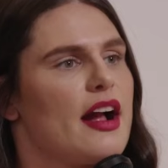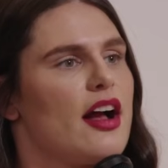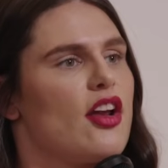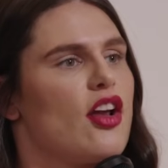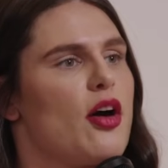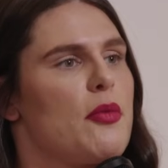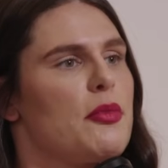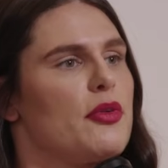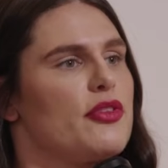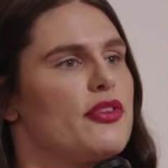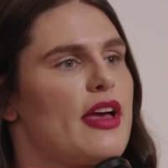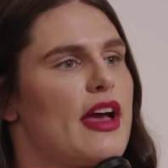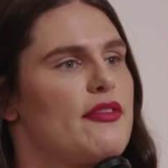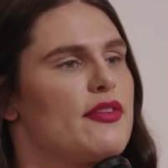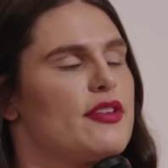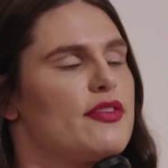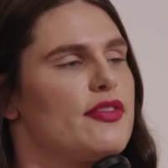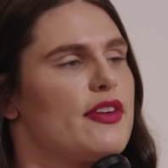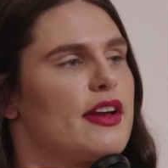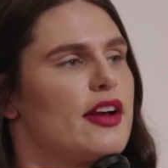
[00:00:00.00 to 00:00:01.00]
I got almost
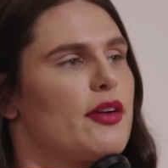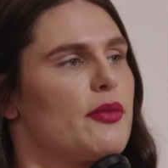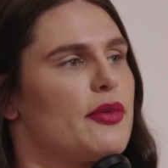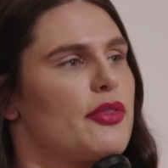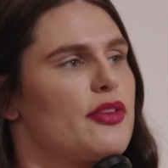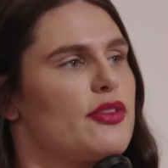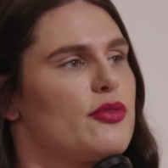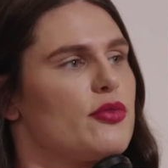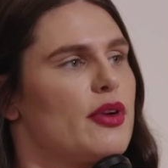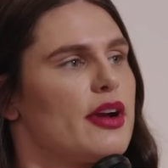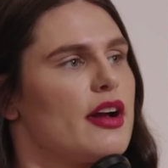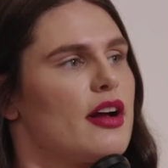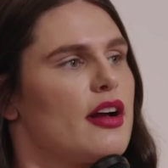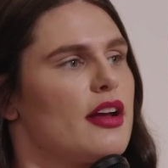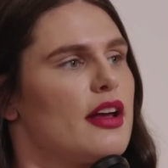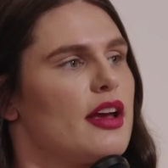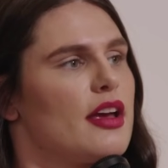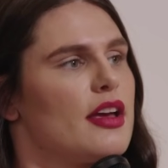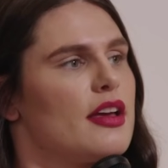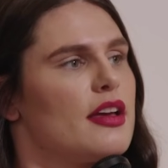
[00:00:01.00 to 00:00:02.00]
every finger with a ring
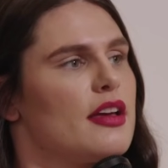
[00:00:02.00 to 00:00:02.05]
on it.